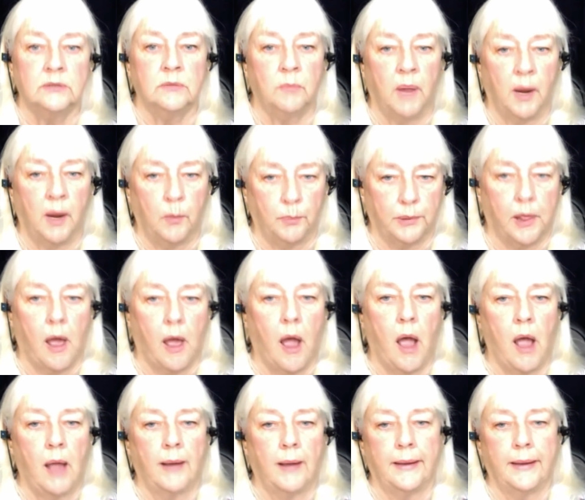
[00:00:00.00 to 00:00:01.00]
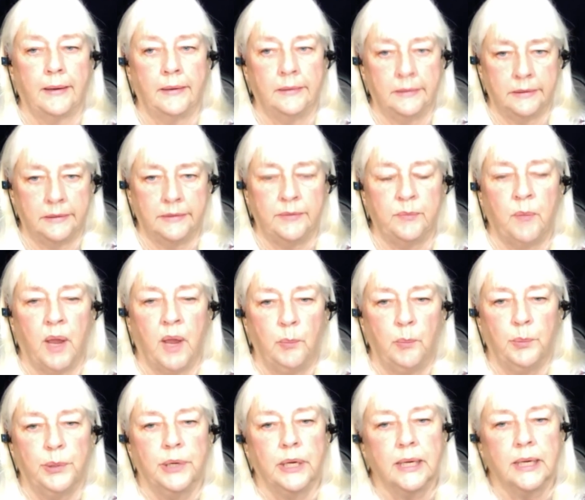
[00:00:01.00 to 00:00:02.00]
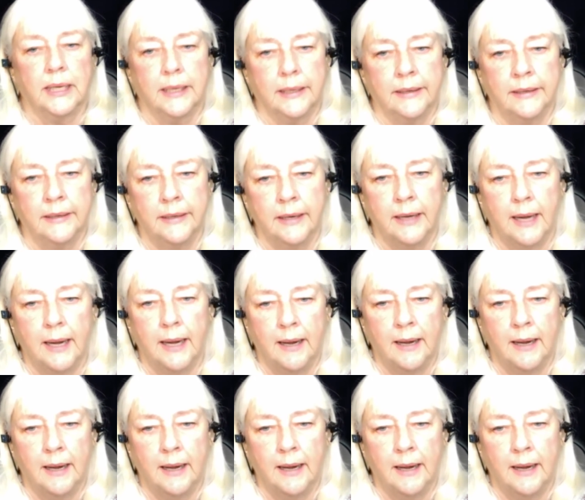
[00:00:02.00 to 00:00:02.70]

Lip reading: my blog and to my book and